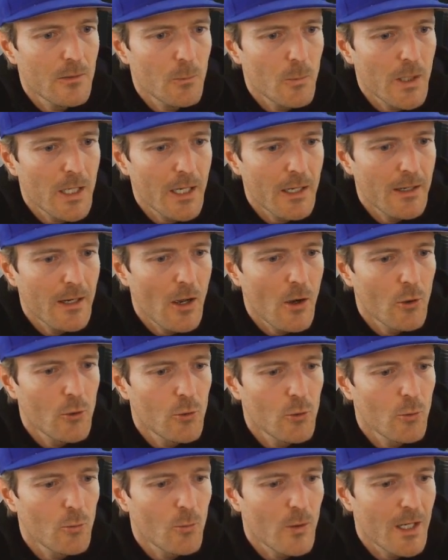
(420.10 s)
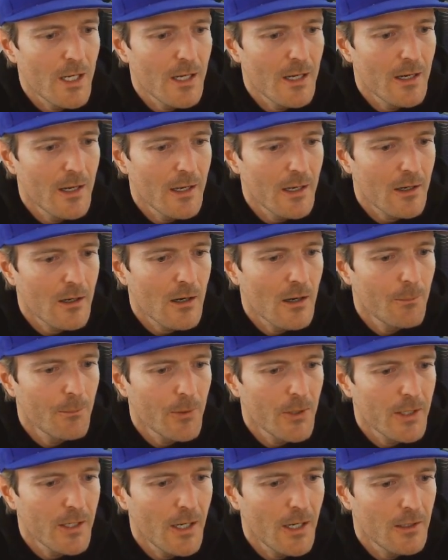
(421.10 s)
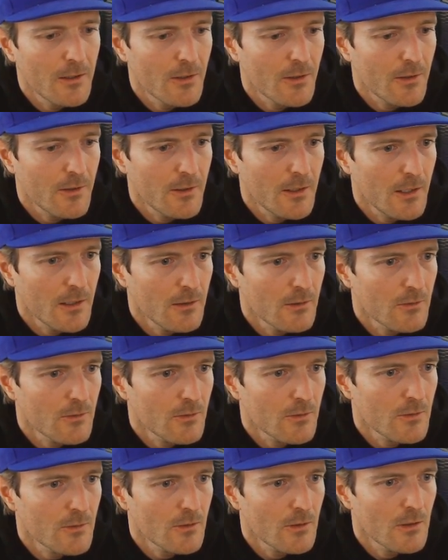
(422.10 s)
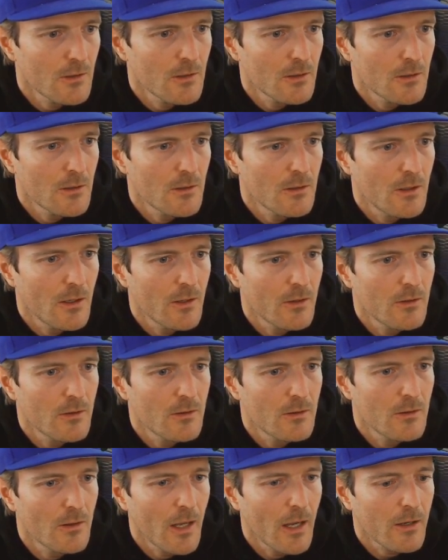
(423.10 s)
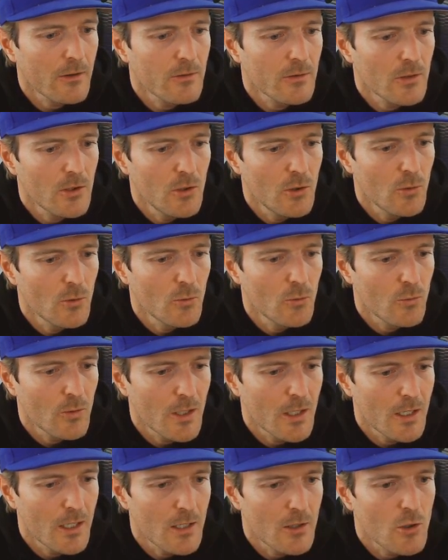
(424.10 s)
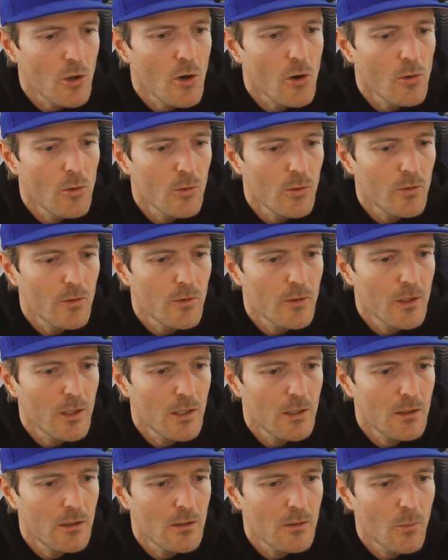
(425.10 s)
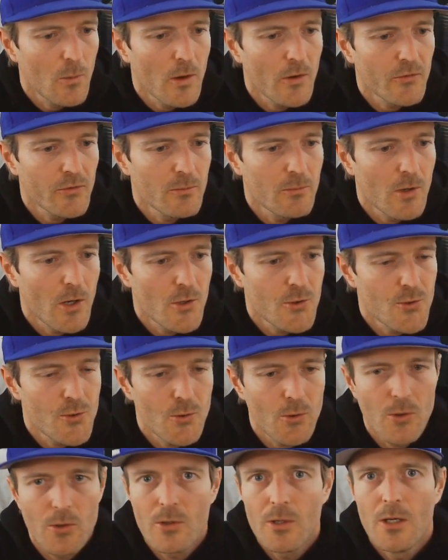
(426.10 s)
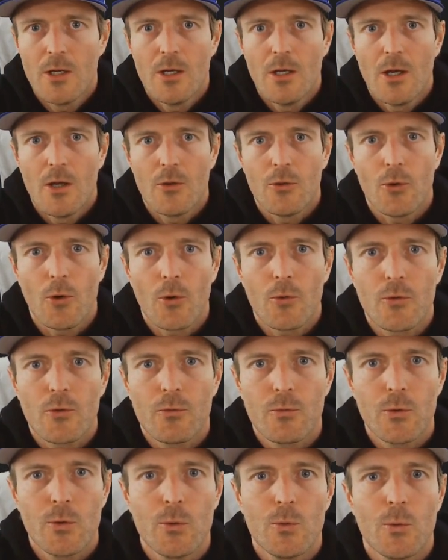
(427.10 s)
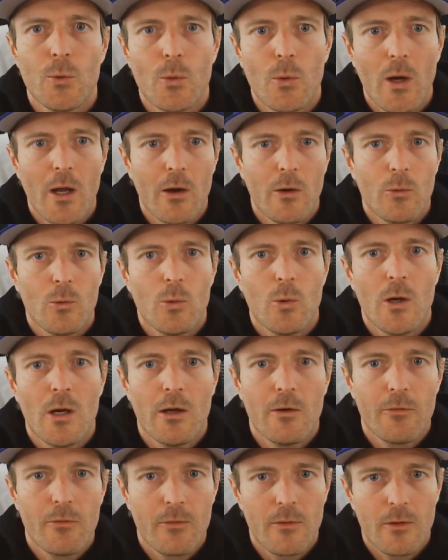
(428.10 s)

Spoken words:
we can now do really like complicated things, execute really code in the WASM module. Those of you who have